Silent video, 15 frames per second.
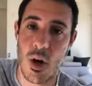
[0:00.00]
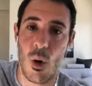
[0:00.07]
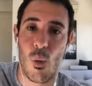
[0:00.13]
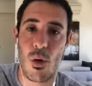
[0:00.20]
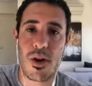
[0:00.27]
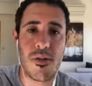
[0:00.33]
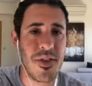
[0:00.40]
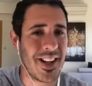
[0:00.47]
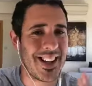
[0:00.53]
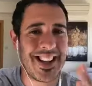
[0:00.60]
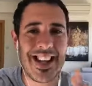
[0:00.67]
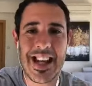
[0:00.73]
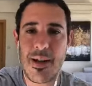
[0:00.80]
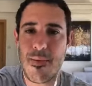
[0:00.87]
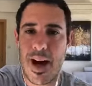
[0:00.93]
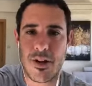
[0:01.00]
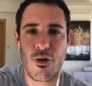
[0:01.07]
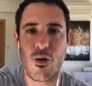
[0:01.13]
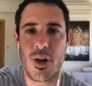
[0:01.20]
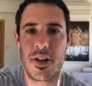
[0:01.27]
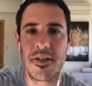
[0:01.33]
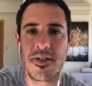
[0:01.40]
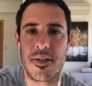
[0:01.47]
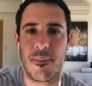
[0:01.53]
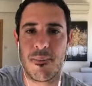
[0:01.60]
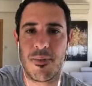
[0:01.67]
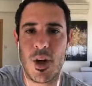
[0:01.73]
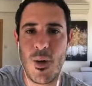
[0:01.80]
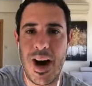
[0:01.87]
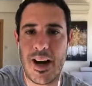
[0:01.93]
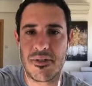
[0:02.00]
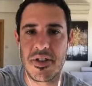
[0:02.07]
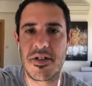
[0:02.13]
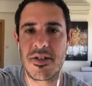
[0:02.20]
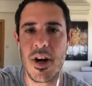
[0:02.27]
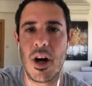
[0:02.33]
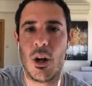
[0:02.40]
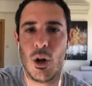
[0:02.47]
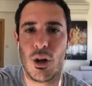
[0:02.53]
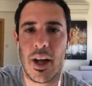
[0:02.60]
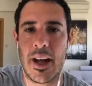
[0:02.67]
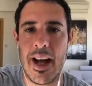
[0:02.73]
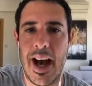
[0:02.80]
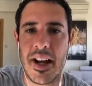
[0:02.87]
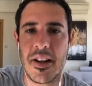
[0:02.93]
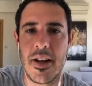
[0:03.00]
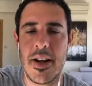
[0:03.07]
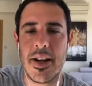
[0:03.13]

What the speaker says: one of the key metrics you have to start looking at